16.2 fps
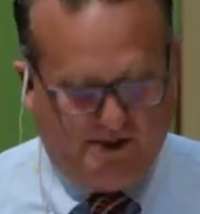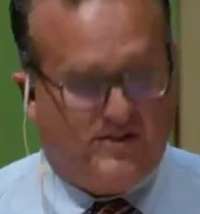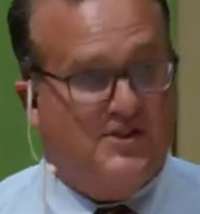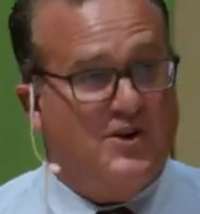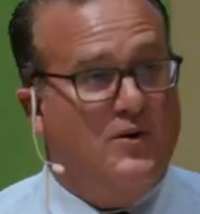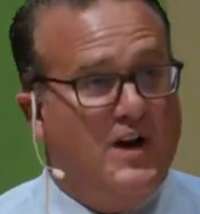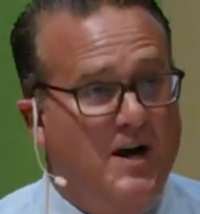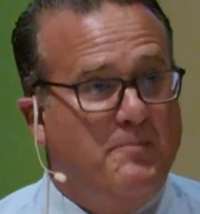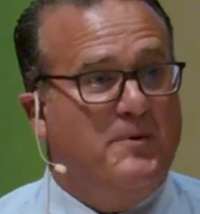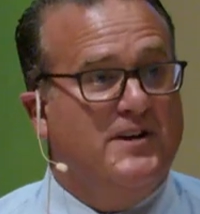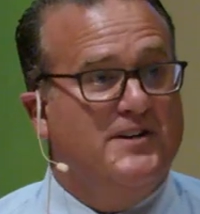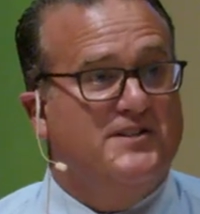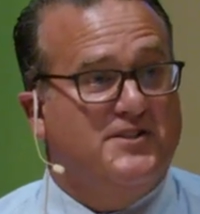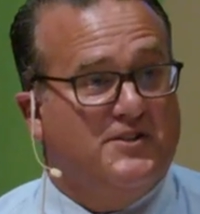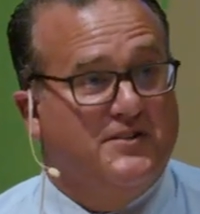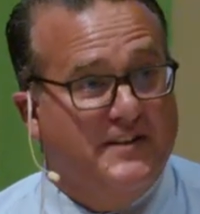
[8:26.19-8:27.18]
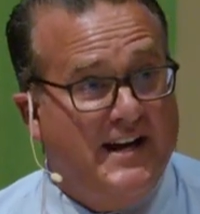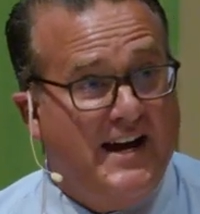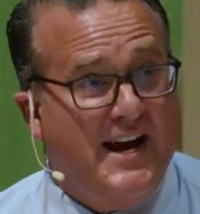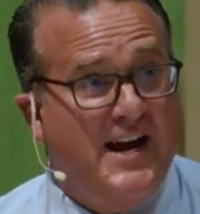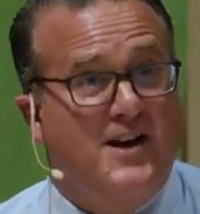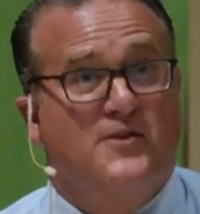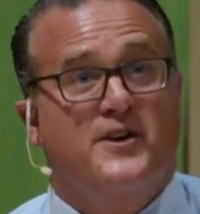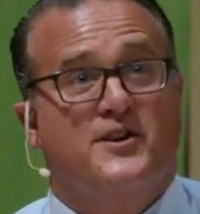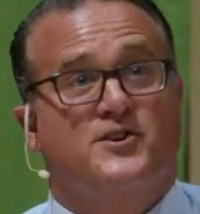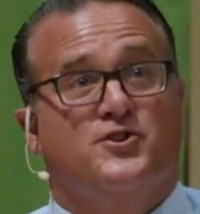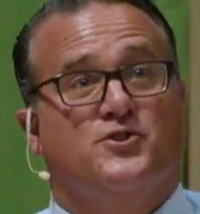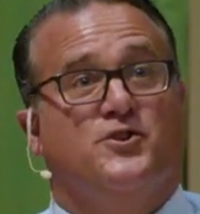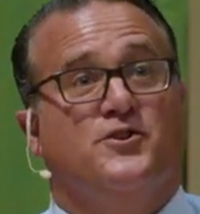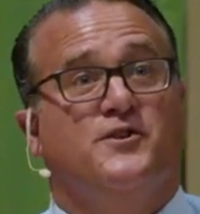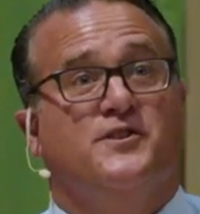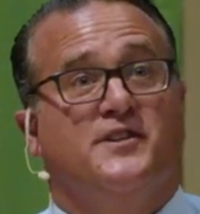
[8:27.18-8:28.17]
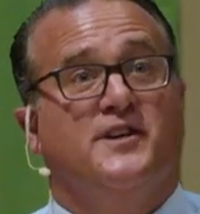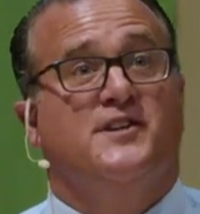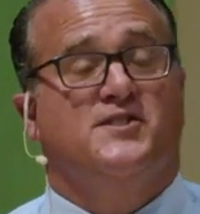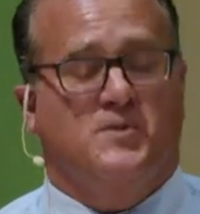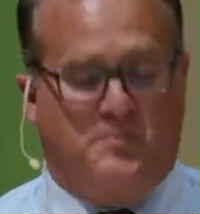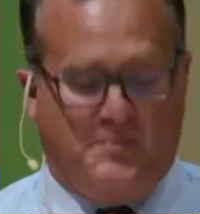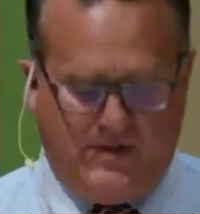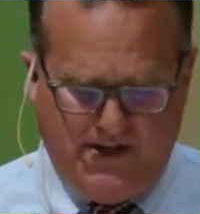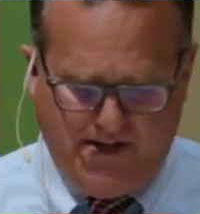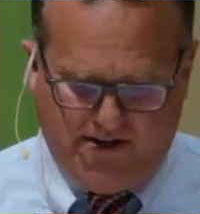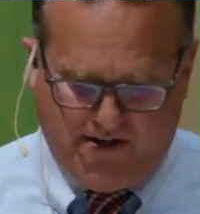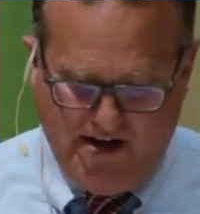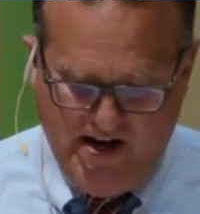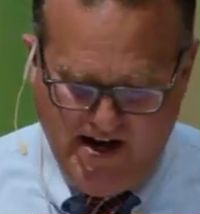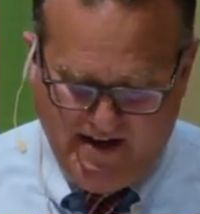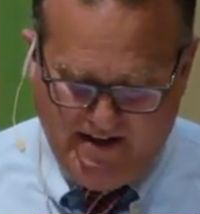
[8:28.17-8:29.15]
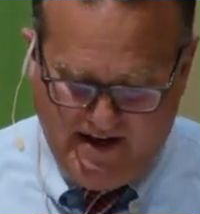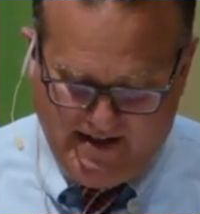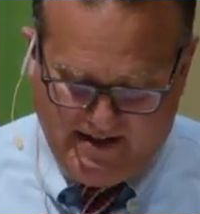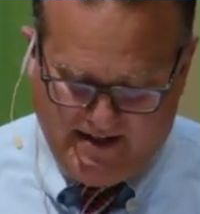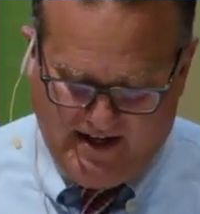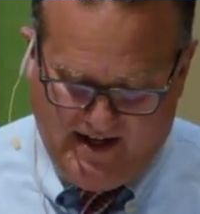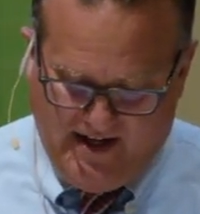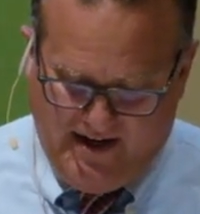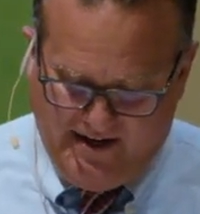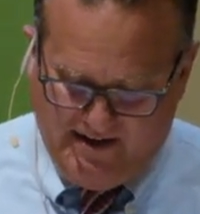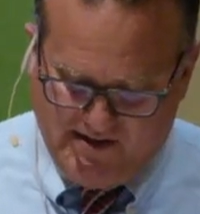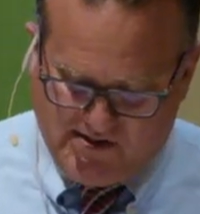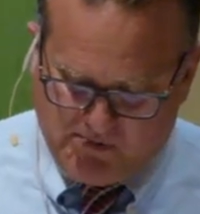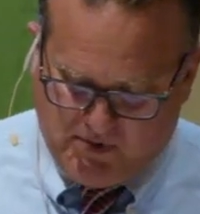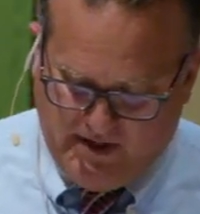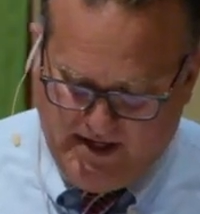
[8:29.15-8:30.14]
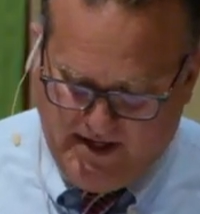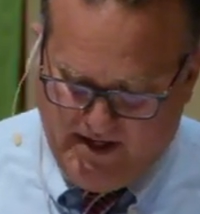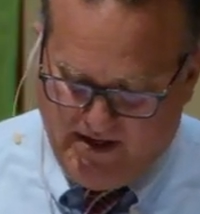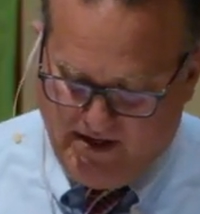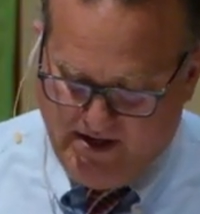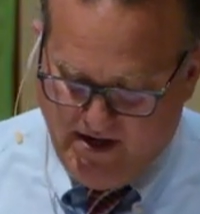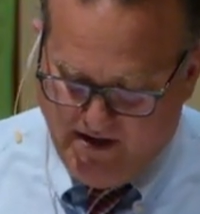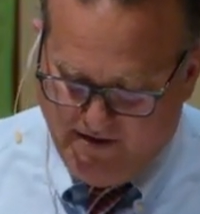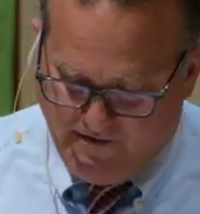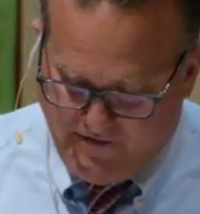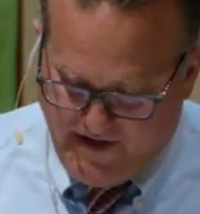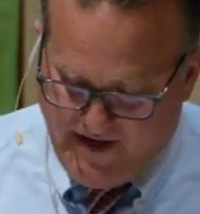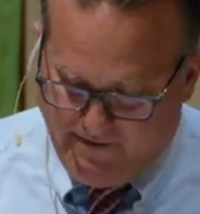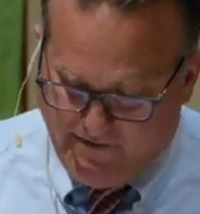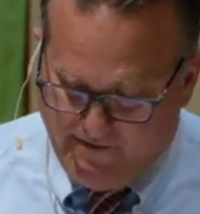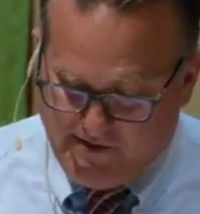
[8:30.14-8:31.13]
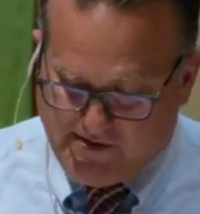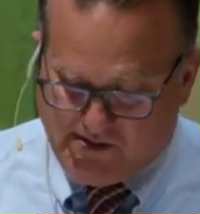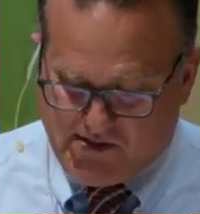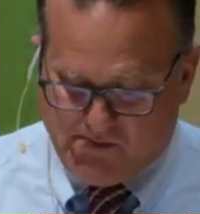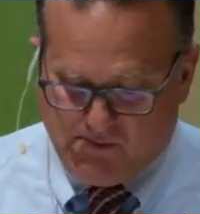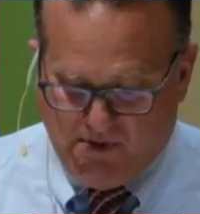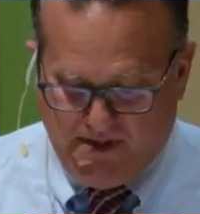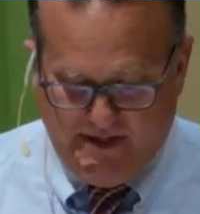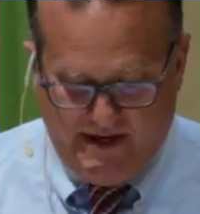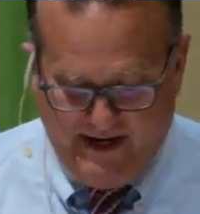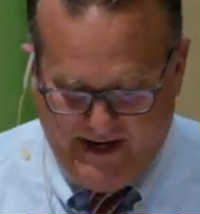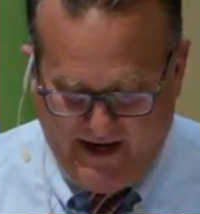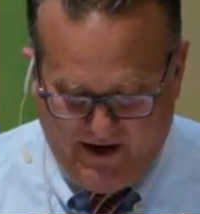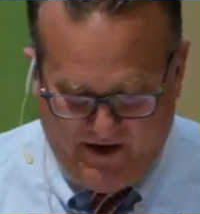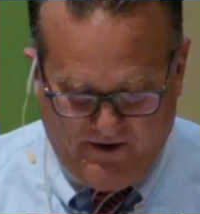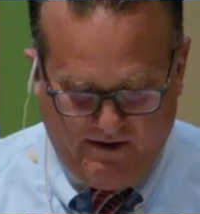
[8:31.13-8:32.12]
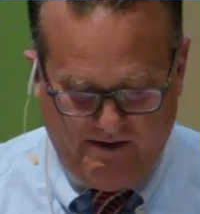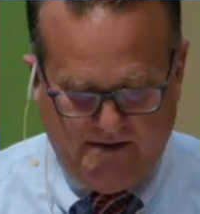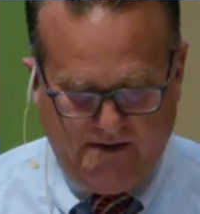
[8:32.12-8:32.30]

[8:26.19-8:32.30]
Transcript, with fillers: So, up until now, it sure does appear that God is playing favorites, but now